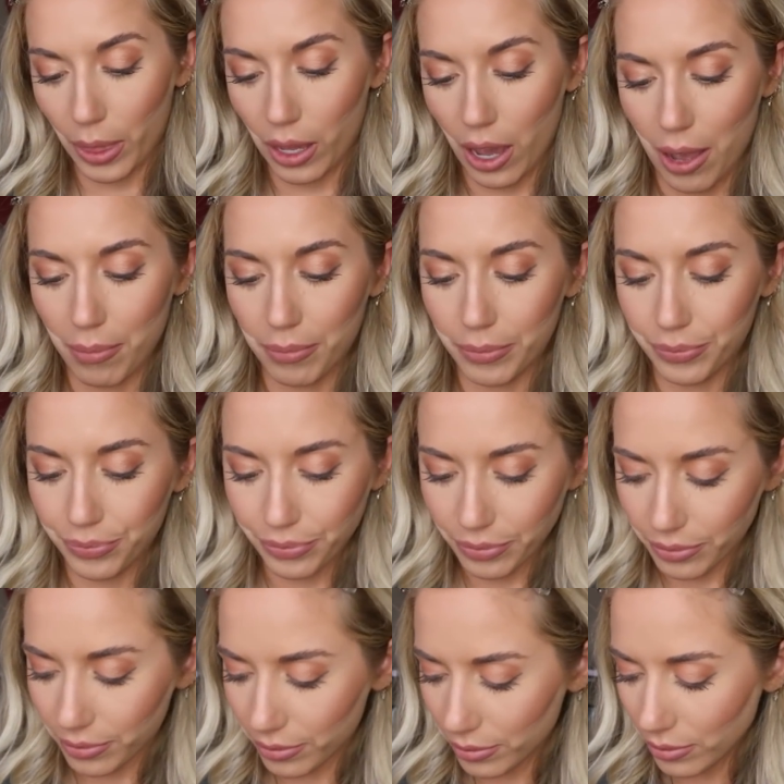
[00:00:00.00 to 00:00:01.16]
Okay.
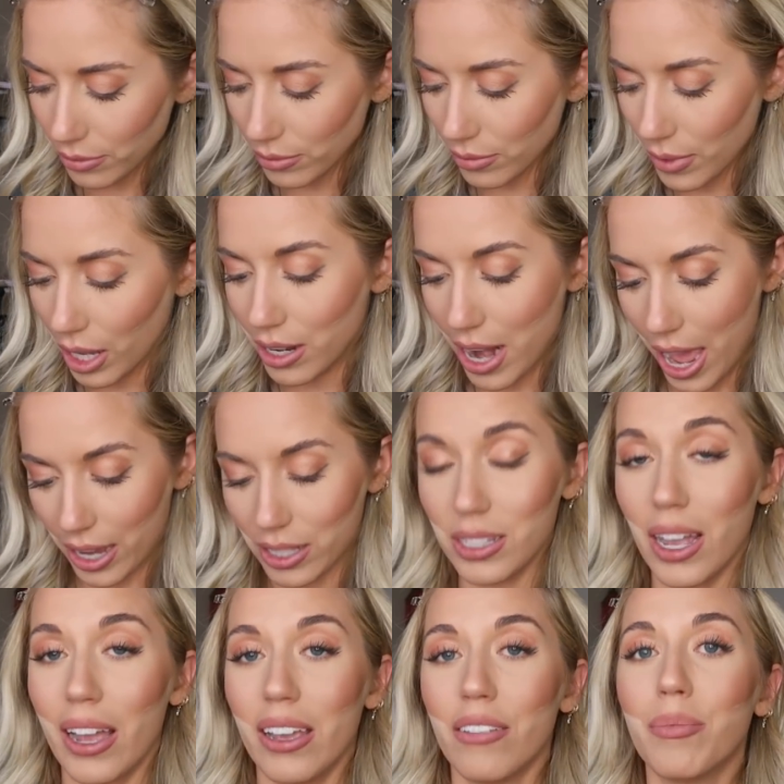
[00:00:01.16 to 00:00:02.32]
Next,
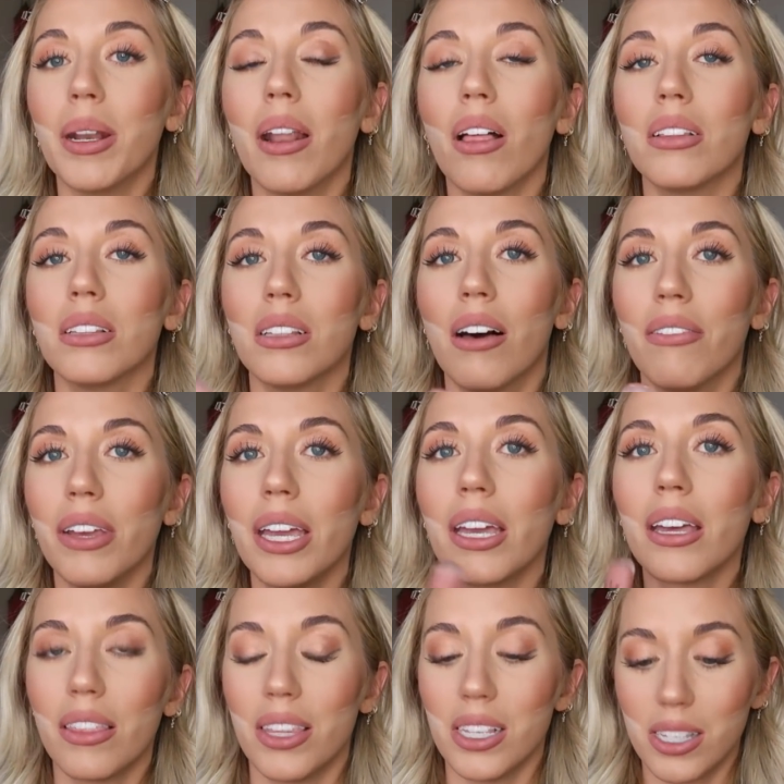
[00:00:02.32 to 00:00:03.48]
I have been
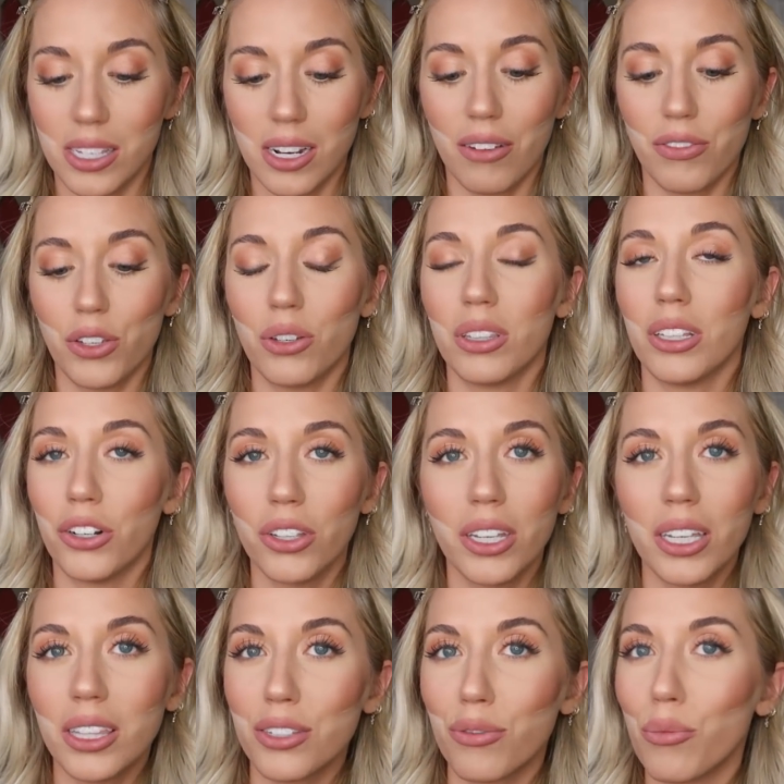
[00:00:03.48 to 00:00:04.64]
loving this stuff. You can literally
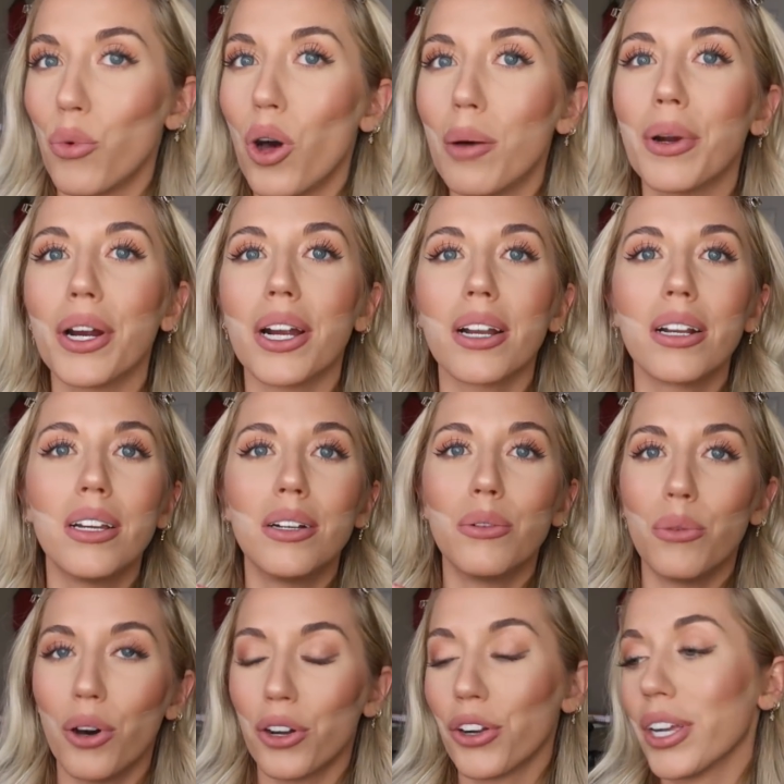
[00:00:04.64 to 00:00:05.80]
get this from Walmart,
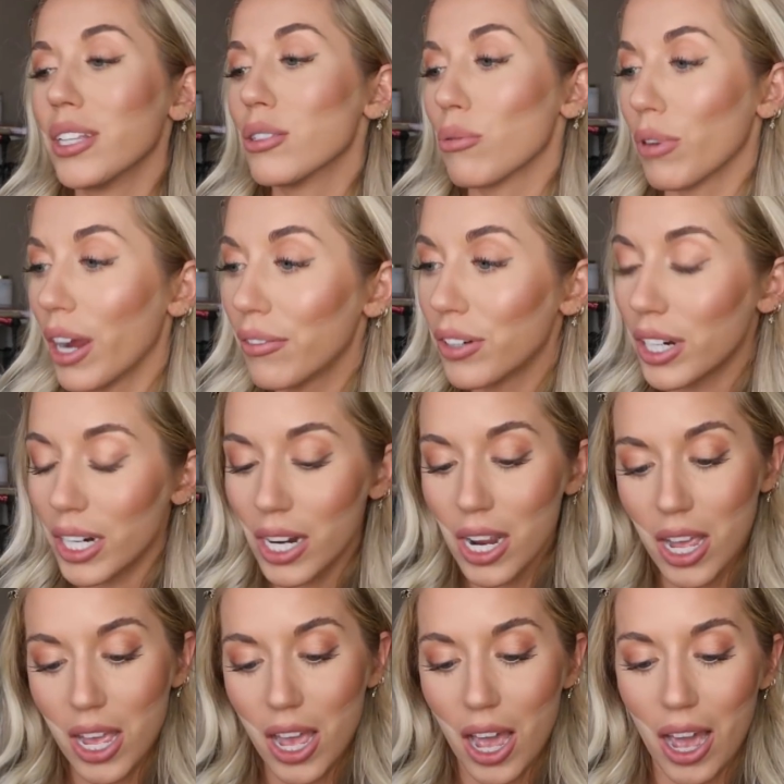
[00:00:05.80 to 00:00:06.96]
Walgreens, wherever.
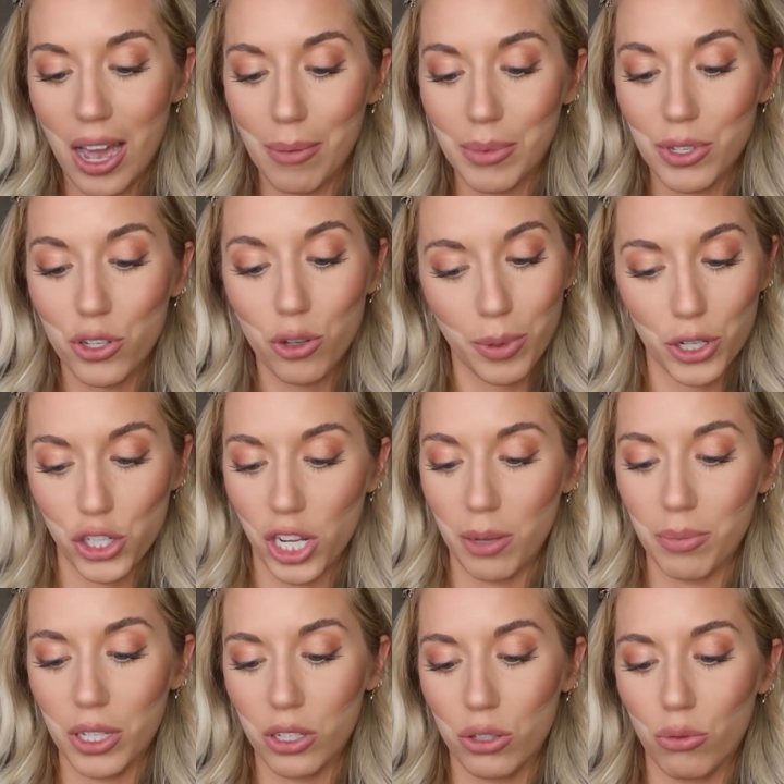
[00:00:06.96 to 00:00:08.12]
It's super
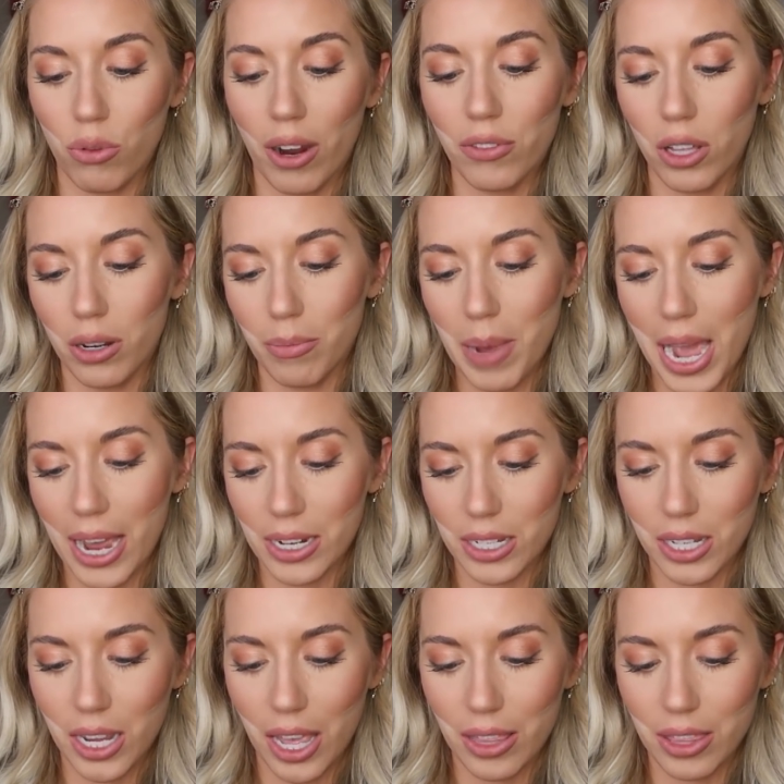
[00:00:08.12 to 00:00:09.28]
cheap. This is the Revlon
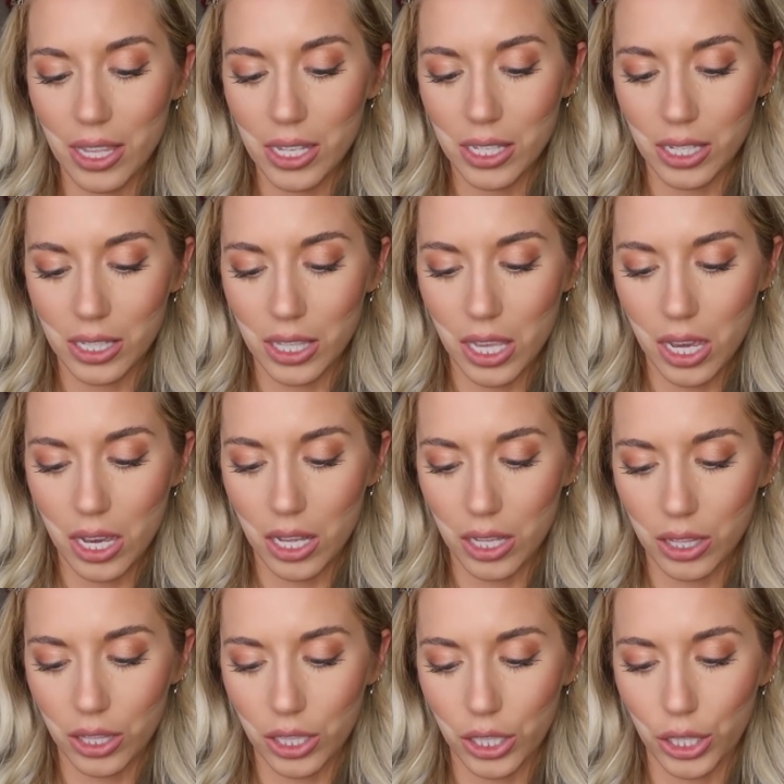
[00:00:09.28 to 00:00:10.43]
Matte, and this is the
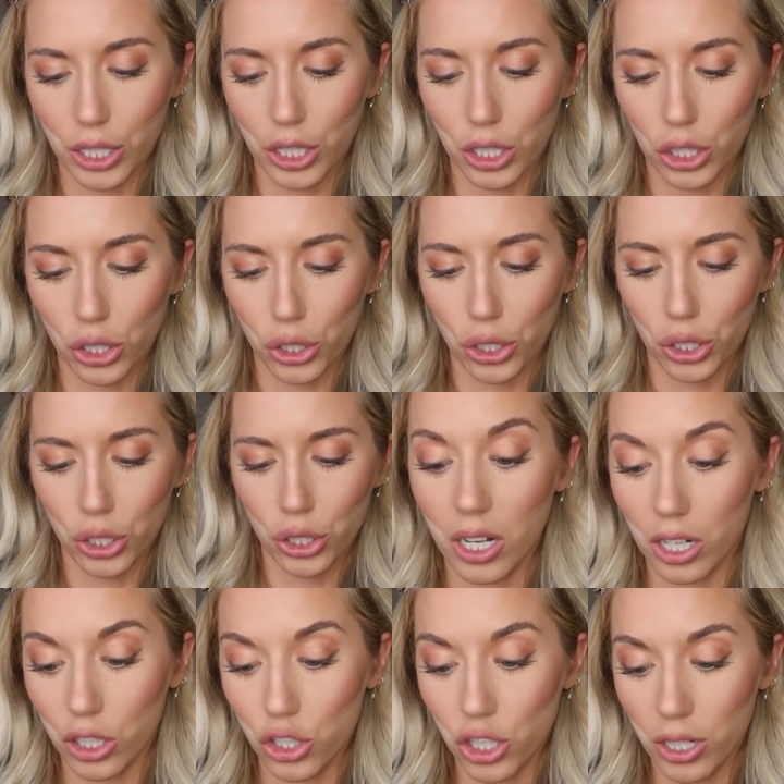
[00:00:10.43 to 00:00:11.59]
color
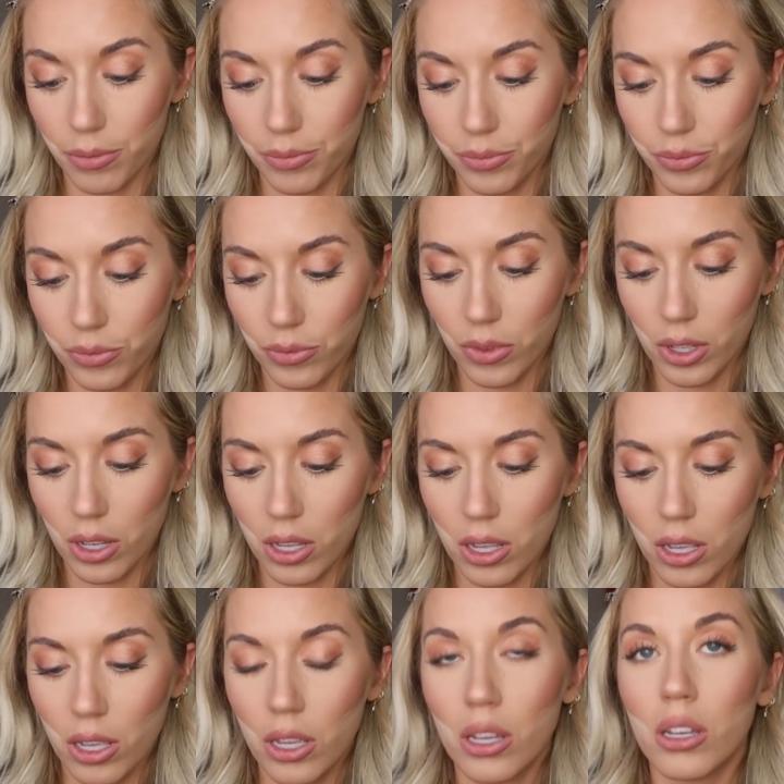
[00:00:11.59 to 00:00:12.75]
Seduction.
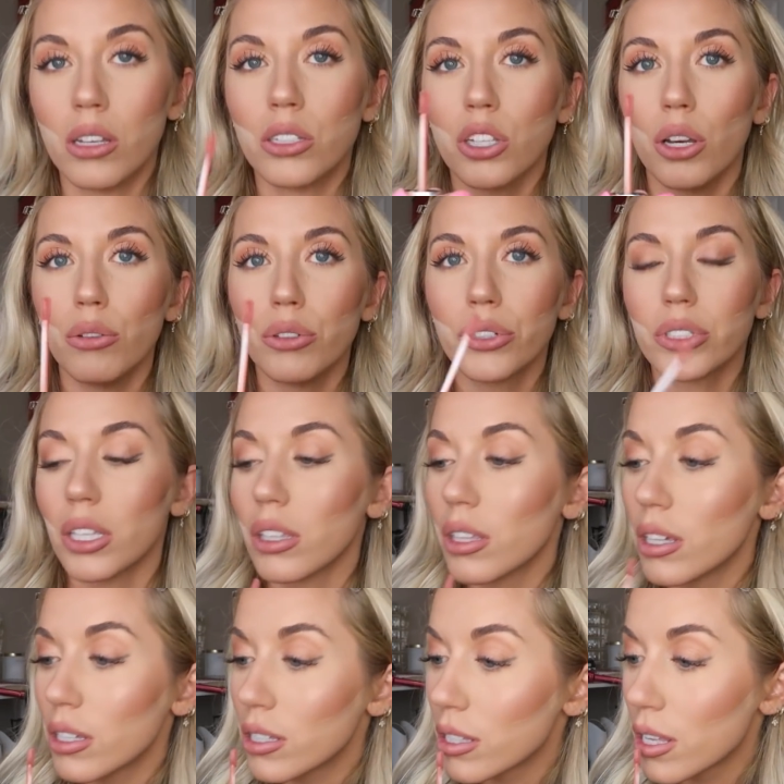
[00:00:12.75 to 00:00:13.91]
So it looks like
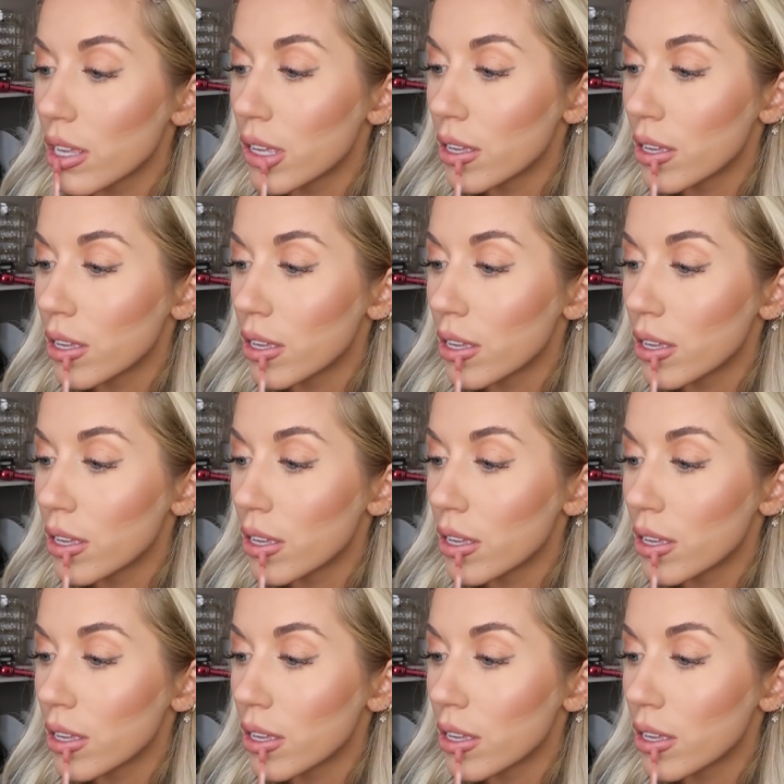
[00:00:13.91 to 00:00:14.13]
this.